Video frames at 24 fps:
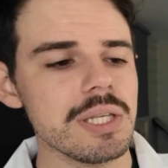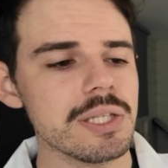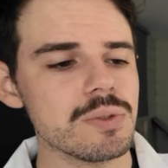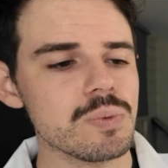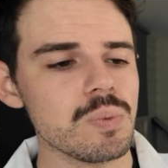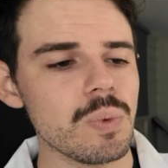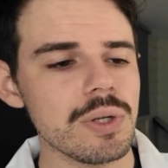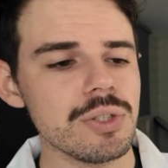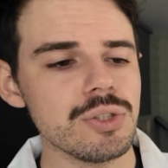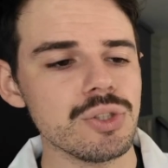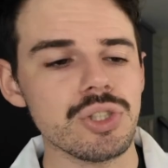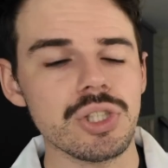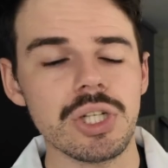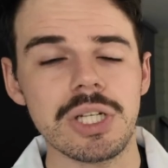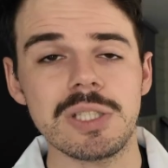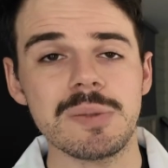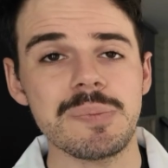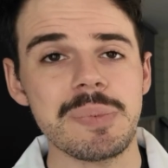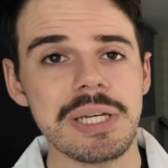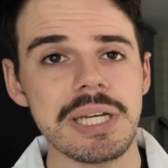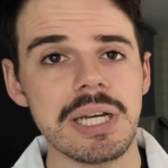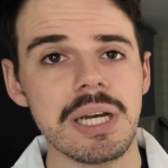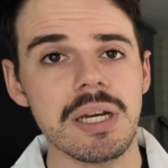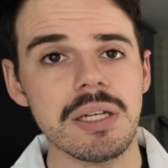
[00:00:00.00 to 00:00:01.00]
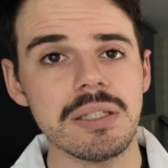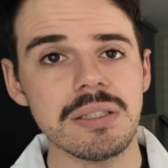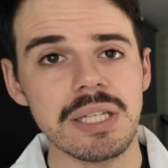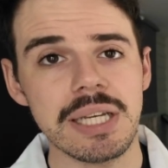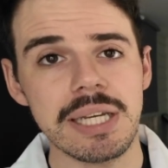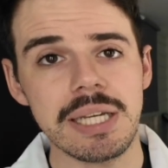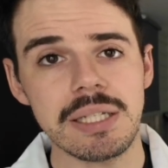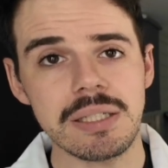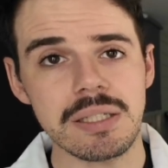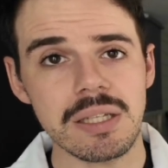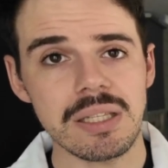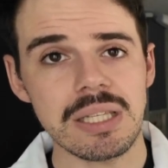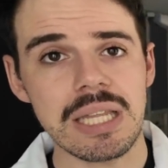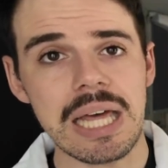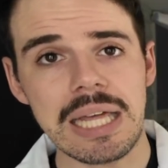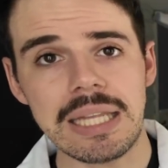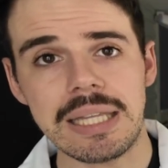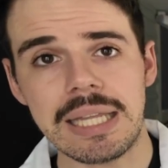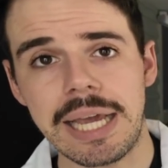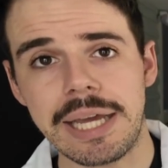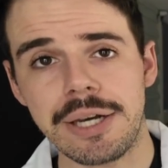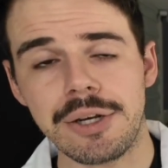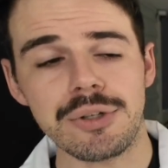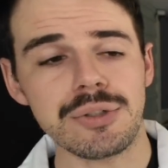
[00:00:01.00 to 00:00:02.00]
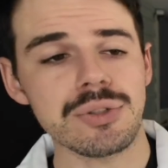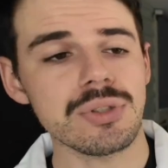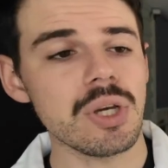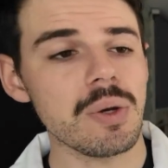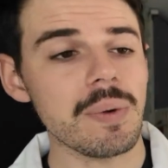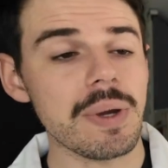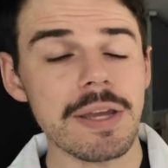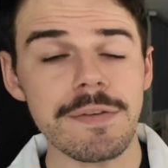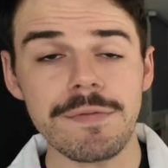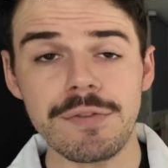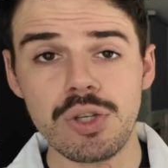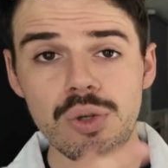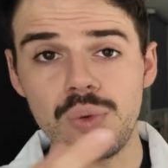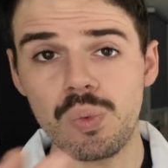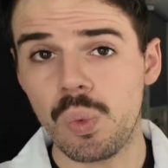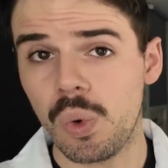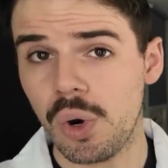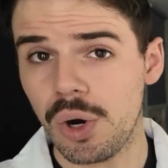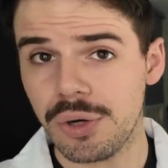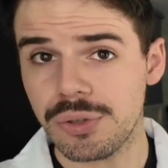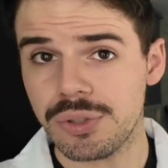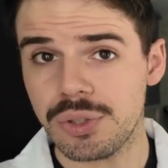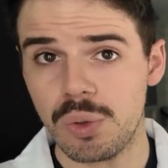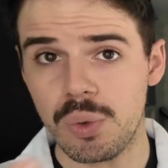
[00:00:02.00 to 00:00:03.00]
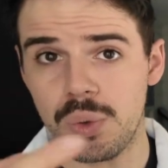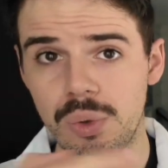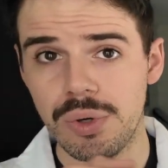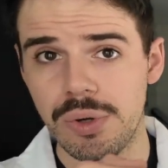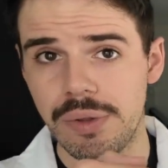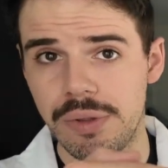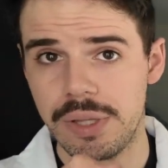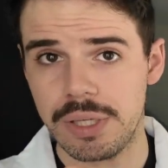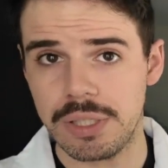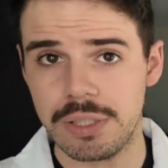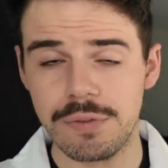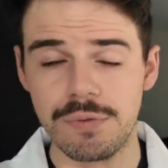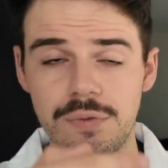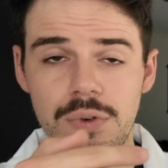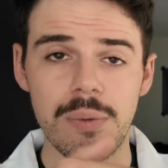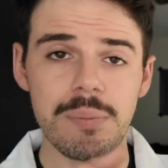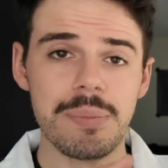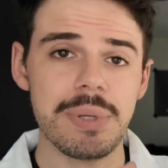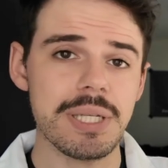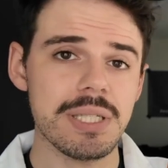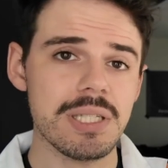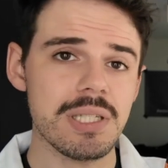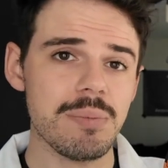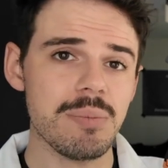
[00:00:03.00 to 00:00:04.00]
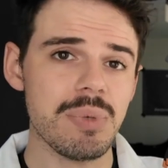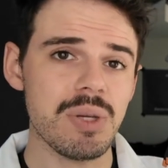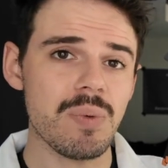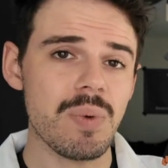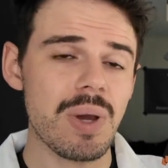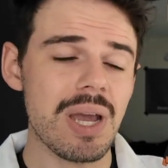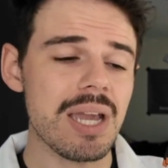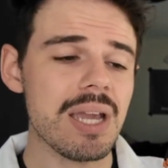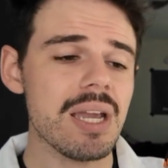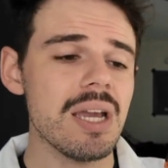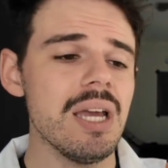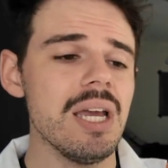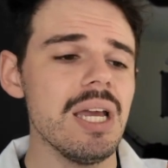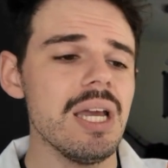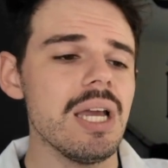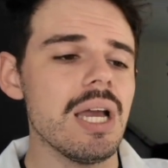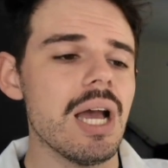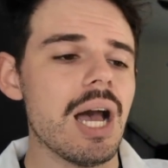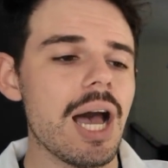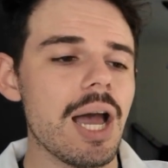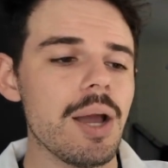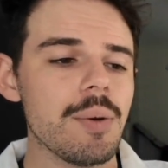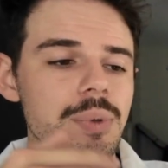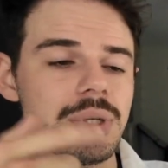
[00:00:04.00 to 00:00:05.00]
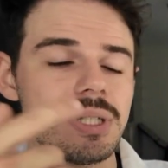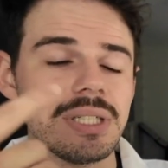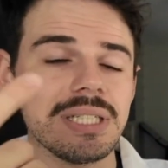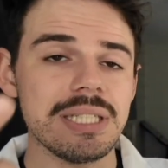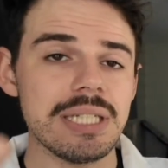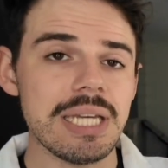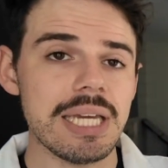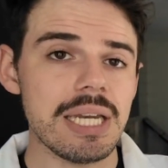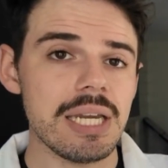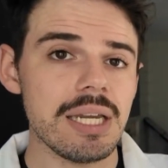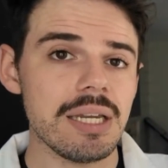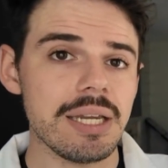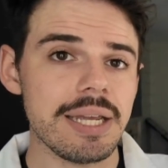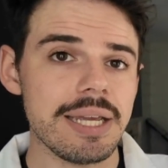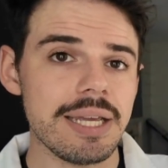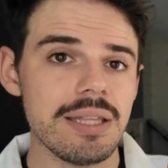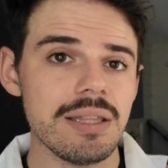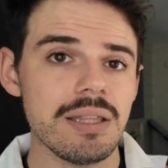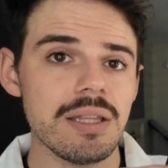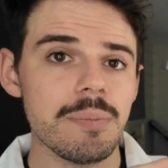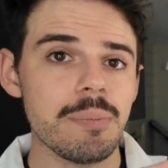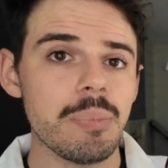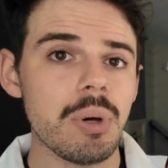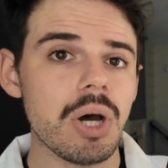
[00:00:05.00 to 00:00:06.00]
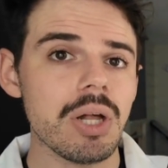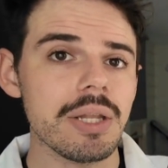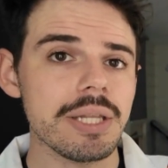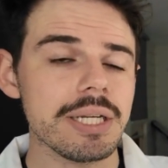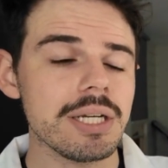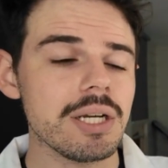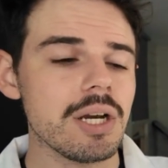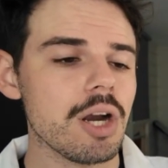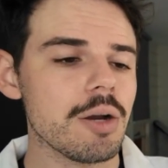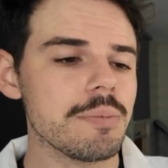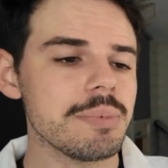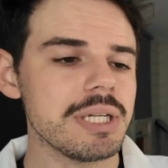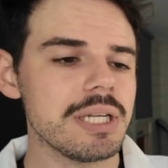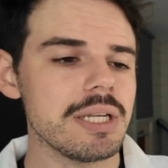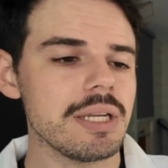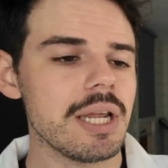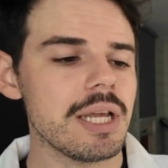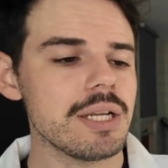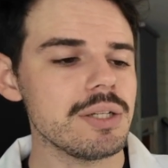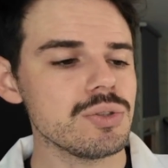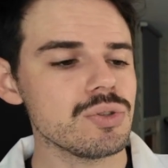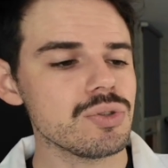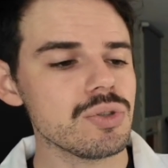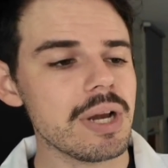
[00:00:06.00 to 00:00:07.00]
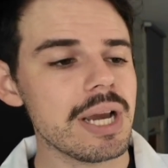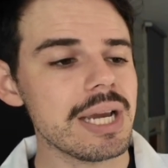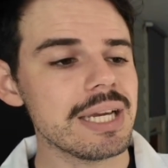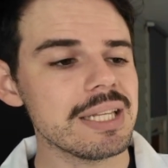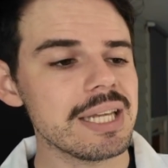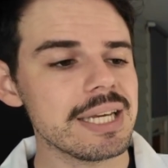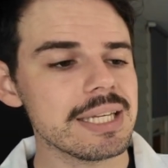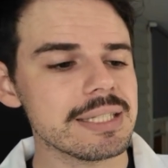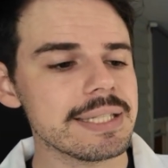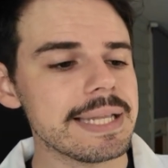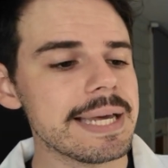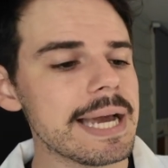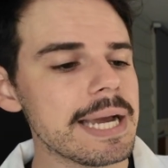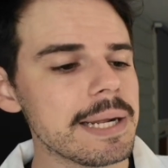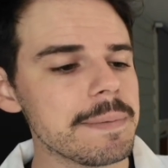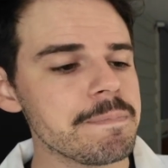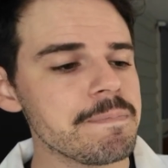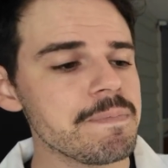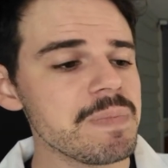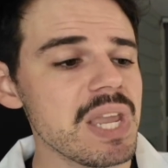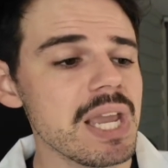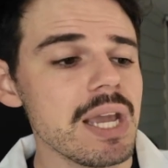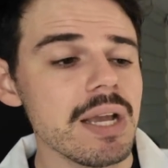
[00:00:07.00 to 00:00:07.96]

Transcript: this one just because it is a lot lighter. So if you were to order this from PCBWay, I would get it in the polycarbonate and try it like that.